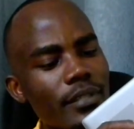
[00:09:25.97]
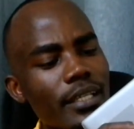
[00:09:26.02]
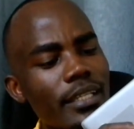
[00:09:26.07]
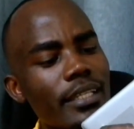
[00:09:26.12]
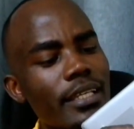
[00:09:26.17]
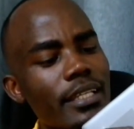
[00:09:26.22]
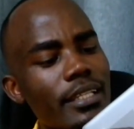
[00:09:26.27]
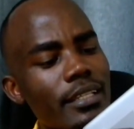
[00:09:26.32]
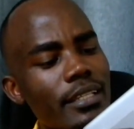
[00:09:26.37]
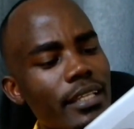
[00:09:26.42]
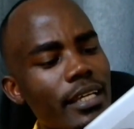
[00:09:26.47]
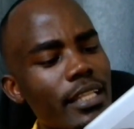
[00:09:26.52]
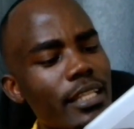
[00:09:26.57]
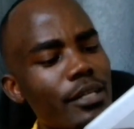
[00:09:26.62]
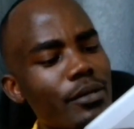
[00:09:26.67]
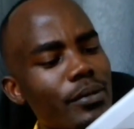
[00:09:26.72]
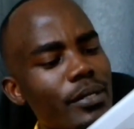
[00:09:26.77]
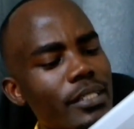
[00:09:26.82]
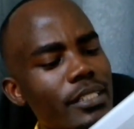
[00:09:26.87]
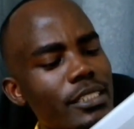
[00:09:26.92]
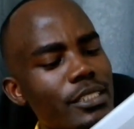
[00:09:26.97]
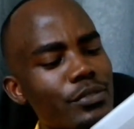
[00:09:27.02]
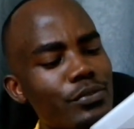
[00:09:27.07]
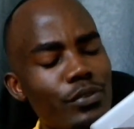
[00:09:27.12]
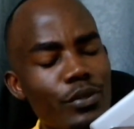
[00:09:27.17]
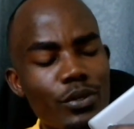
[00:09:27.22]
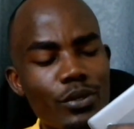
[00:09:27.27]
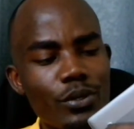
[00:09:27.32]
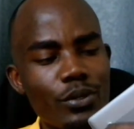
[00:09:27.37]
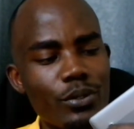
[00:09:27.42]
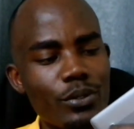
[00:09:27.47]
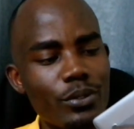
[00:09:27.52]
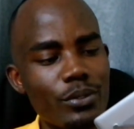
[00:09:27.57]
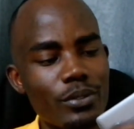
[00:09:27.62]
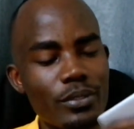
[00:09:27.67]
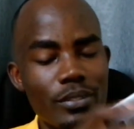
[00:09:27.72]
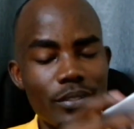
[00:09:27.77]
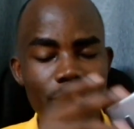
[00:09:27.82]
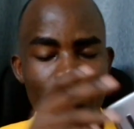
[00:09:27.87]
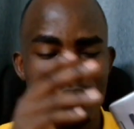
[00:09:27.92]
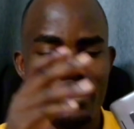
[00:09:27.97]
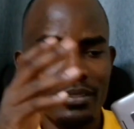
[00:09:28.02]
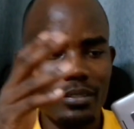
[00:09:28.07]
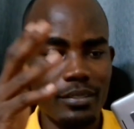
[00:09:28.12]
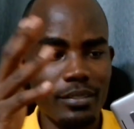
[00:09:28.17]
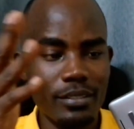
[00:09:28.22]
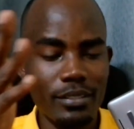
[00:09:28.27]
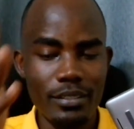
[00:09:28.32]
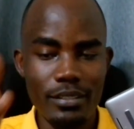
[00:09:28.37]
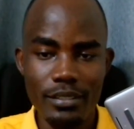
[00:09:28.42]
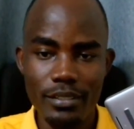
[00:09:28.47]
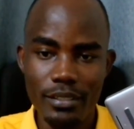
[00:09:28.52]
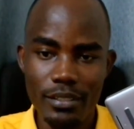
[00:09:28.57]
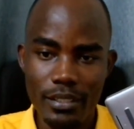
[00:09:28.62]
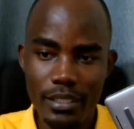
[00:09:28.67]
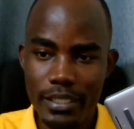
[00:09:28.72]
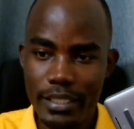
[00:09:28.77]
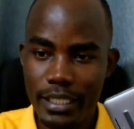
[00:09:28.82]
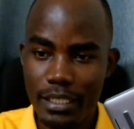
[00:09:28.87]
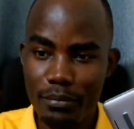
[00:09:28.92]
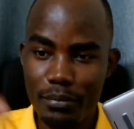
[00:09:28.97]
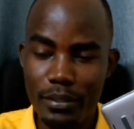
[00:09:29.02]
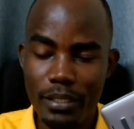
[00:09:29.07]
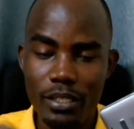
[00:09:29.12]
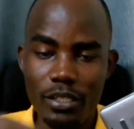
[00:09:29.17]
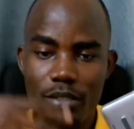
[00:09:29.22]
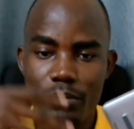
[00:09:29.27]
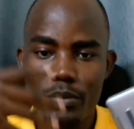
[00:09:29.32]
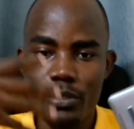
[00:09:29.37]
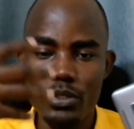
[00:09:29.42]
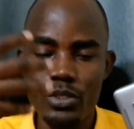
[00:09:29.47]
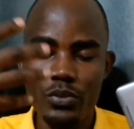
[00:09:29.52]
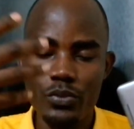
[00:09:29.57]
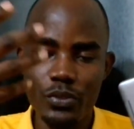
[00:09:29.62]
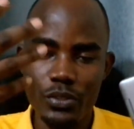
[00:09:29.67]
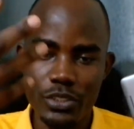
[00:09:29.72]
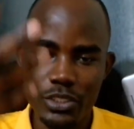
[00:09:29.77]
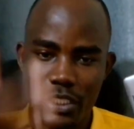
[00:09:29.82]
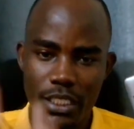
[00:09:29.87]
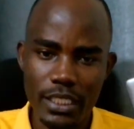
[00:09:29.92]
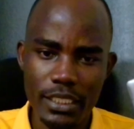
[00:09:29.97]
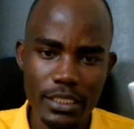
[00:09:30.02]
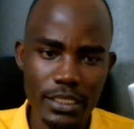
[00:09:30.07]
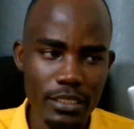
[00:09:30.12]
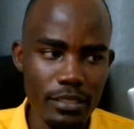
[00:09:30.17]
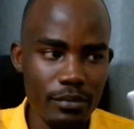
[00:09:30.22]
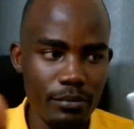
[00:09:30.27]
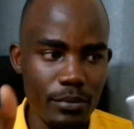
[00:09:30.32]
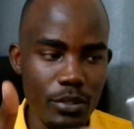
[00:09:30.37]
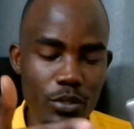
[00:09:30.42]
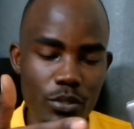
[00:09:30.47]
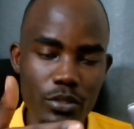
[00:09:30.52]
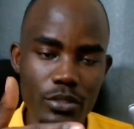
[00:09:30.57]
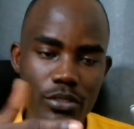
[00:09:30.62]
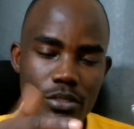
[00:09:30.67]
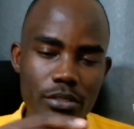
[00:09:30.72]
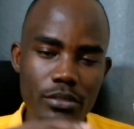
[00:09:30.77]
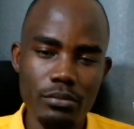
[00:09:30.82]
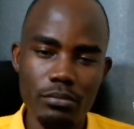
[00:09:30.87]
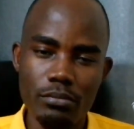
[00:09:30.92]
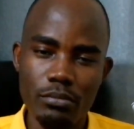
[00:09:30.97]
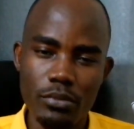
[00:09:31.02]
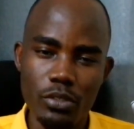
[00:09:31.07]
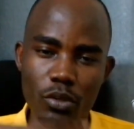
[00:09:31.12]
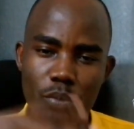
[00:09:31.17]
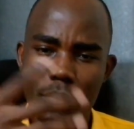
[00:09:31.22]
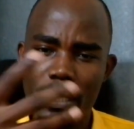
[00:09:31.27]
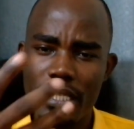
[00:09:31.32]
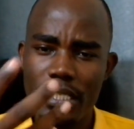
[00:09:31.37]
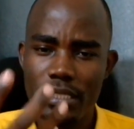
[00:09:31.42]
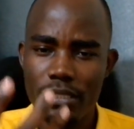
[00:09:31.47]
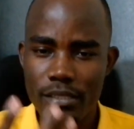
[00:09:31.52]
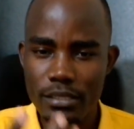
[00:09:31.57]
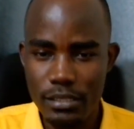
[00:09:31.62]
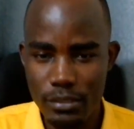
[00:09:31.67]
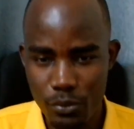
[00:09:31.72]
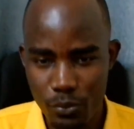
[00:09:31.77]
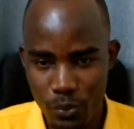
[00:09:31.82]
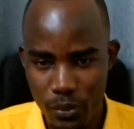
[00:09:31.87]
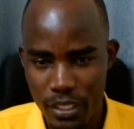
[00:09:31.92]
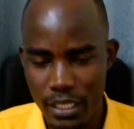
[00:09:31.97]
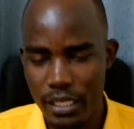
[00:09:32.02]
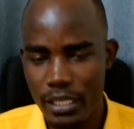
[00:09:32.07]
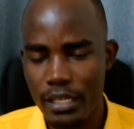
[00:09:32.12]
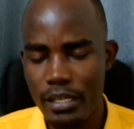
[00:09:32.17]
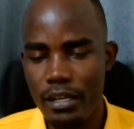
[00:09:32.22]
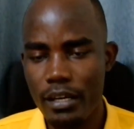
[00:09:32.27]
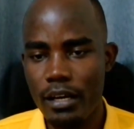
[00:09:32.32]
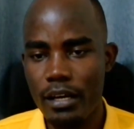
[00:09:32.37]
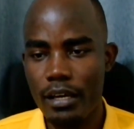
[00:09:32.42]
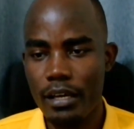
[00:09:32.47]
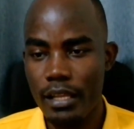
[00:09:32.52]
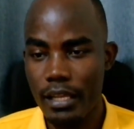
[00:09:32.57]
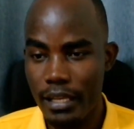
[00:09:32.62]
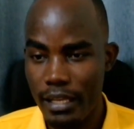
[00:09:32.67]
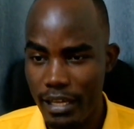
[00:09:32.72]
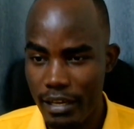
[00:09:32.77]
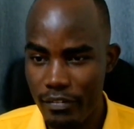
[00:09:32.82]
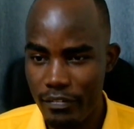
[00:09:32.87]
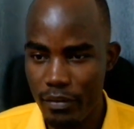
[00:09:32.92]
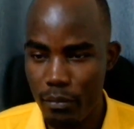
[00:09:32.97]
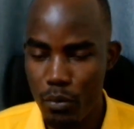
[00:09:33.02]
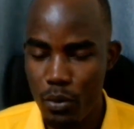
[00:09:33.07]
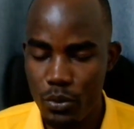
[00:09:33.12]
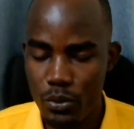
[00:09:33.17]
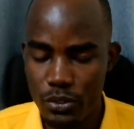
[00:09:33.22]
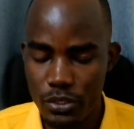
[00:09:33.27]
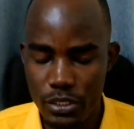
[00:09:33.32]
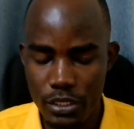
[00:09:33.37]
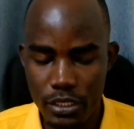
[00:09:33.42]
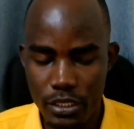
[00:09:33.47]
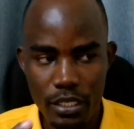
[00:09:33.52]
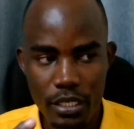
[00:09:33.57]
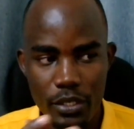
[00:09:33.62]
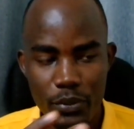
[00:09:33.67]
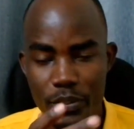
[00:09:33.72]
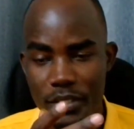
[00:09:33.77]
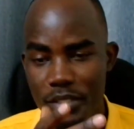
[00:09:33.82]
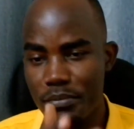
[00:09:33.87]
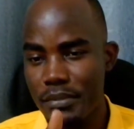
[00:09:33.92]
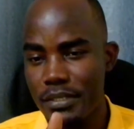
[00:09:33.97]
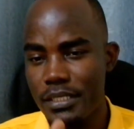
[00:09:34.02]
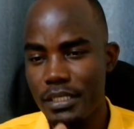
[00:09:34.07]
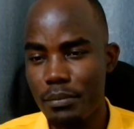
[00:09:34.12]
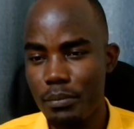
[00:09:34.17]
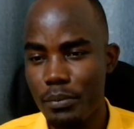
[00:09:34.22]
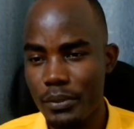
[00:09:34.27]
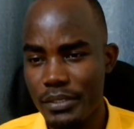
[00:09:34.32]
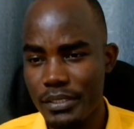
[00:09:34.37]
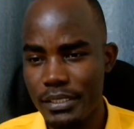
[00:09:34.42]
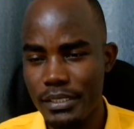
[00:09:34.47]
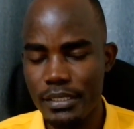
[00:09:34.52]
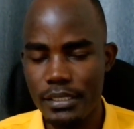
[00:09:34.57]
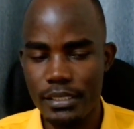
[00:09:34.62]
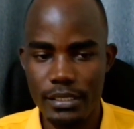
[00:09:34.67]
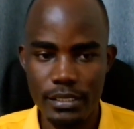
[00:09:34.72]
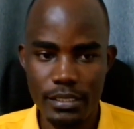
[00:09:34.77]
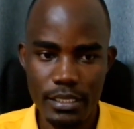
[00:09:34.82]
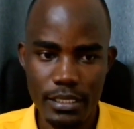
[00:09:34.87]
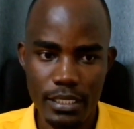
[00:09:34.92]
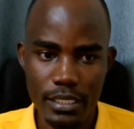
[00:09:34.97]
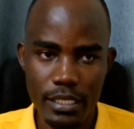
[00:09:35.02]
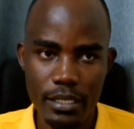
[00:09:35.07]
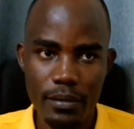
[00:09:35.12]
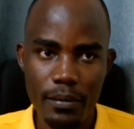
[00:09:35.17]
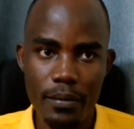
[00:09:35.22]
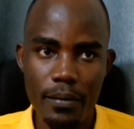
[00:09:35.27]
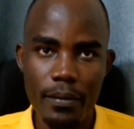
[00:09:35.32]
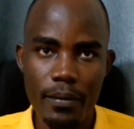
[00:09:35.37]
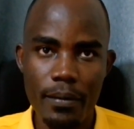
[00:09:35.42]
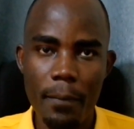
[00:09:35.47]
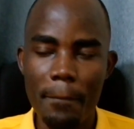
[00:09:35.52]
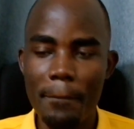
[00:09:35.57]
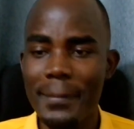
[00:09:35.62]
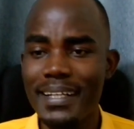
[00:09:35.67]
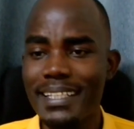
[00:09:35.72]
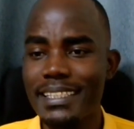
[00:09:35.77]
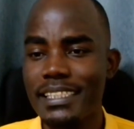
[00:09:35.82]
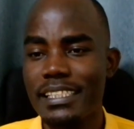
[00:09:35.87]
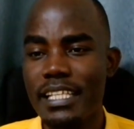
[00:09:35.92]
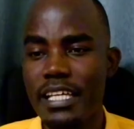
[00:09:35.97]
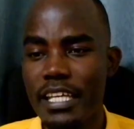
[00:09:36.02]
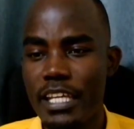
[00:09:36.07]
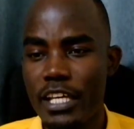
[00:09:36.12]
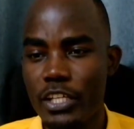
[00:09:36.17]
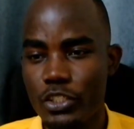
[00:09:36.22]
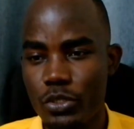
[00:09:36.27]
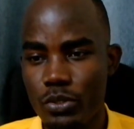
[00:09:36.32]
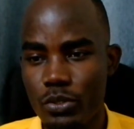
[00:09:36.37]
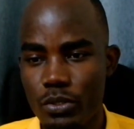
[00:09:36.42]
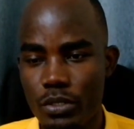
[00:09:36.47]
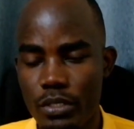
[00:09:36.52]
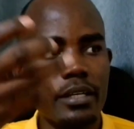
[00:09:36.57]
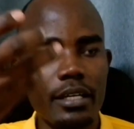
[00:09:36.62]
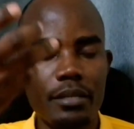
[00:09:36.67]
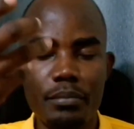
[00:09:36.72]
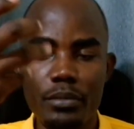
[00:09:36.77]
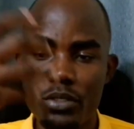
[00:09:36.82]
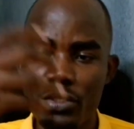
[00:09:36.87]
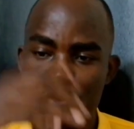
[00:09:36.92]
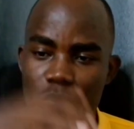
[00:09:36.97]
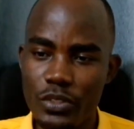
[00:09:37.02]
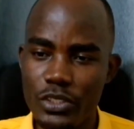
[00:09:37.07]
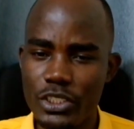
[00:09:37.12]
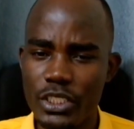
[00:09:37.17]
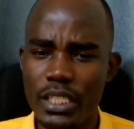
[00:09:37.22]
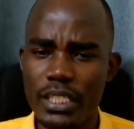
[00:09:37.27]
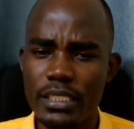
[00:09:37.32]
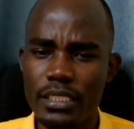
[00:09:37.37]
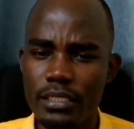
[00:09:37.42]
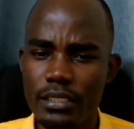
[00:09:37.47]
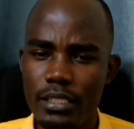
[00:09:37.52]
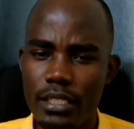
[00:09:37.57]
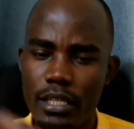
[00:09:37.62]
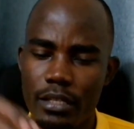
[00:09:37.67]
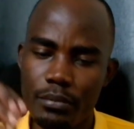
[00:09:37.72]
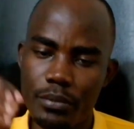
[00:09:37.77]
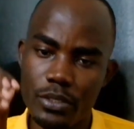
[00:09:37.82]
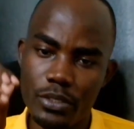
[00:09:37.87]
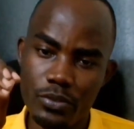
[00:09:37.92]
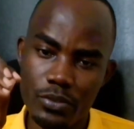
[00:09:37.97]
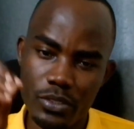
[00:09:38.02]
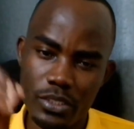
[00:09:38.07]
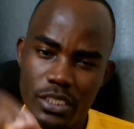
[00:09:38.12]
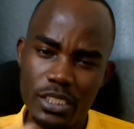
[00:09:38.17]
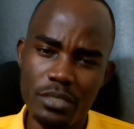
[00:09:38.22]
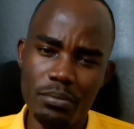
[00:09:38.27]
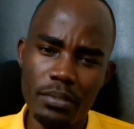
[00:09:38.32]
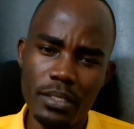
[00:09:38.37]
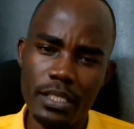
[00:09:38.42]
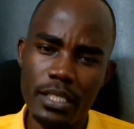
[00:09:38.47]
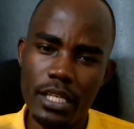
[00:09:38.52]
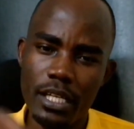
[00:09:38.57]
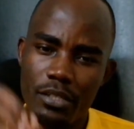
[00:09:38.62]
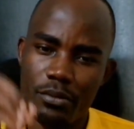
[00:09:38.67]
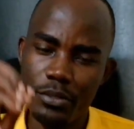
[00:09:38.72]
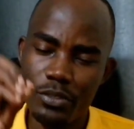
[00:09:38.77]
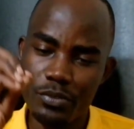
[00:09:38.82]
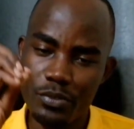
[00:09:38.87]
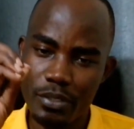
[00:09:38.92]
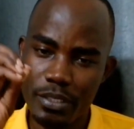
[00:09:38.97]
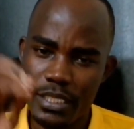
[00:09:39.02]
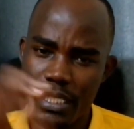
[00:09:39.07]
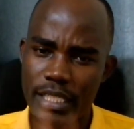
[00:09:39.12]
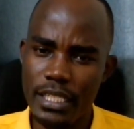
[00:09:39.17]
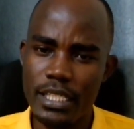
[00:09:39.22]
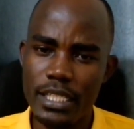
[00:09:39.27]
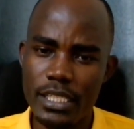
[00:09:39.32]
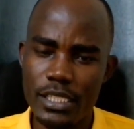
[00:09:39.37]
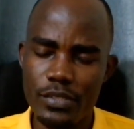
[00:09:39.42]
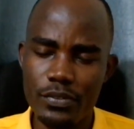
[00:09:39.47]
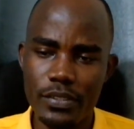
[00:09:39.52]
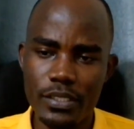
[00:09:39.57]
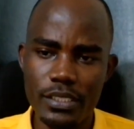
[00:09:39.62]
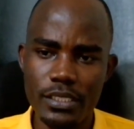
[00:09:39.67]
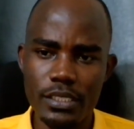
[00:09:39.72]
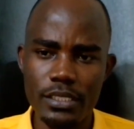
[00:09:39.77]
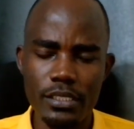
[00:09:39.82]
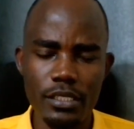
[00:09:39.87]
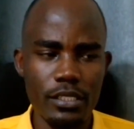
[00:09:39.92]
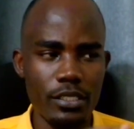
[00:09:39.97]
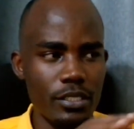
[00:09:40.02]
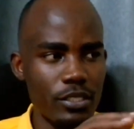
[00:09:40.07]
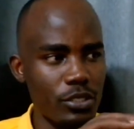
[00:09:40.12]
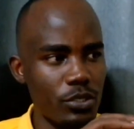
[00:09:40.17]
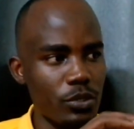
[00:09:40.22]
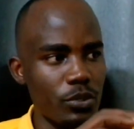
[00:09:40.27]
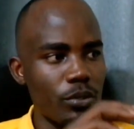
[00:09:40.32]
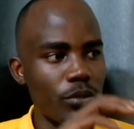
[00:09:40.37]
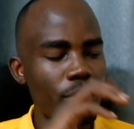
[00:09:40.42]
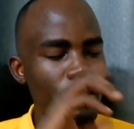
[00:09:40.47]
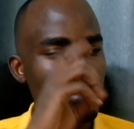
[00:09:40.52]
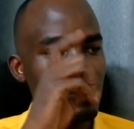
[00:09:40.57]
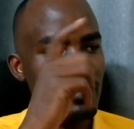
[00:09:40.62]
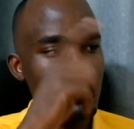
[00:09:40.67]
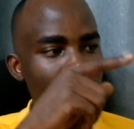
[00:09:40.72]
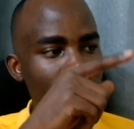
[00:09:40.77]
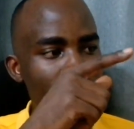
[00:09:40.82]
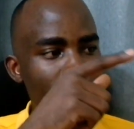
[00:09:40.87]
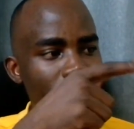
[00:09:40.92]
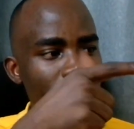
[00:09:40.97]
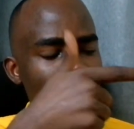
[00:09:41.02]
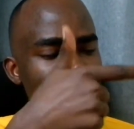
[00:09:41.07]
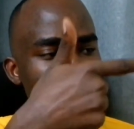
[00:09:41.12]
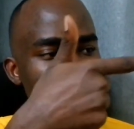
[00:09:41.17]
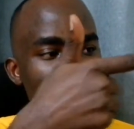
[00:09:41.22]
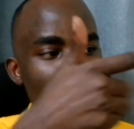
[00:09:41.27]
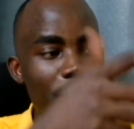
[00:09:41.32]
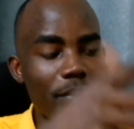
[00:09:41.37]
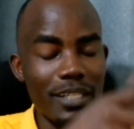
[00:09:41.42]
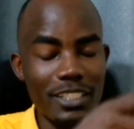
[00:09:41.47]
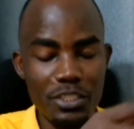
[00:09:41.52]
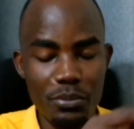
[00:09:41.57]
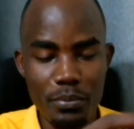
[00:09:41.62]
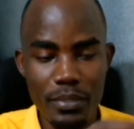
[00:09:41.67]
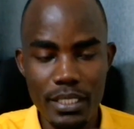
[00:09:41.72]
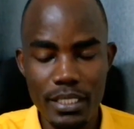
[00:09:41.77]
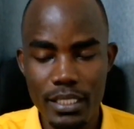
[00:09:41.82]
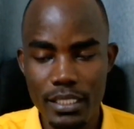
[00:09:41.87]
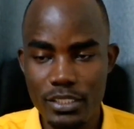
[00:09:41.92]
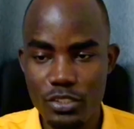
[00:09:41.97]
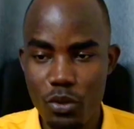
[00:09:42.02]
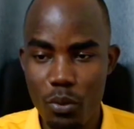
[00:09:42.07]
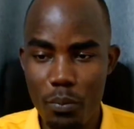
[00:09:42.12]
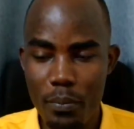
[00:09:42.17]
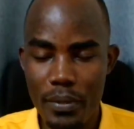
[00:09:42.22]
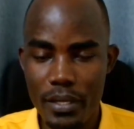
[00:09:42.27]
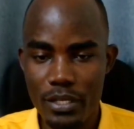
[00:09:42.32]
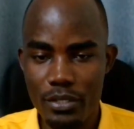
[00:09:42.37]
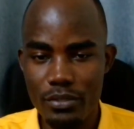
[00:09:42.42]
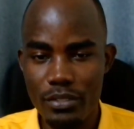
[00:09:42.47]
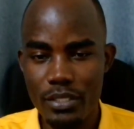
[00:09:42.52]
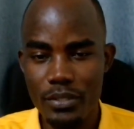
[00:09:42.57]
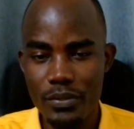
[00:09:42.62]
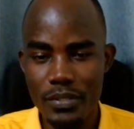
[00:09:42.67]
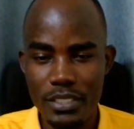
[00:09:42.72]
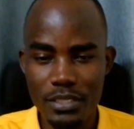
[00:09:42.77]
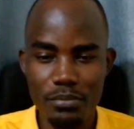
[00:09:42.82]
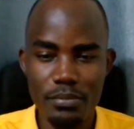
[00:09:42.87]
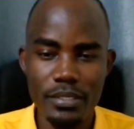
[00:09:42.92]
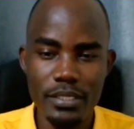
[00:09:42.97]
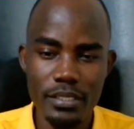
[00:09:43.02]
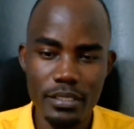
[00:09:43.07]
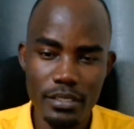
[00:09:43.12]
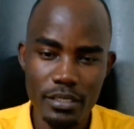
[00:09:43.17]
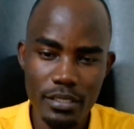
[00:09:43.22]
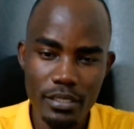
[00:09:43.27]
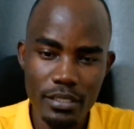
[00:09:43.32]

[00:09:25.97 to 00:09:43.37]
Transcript: Then the other one is it can be used for charging, because normally what I love about USB-C ports is the multi-directional. It can be used for charging, they can be used for display, they can be used for data transfers. So they're really much better as compared to the USB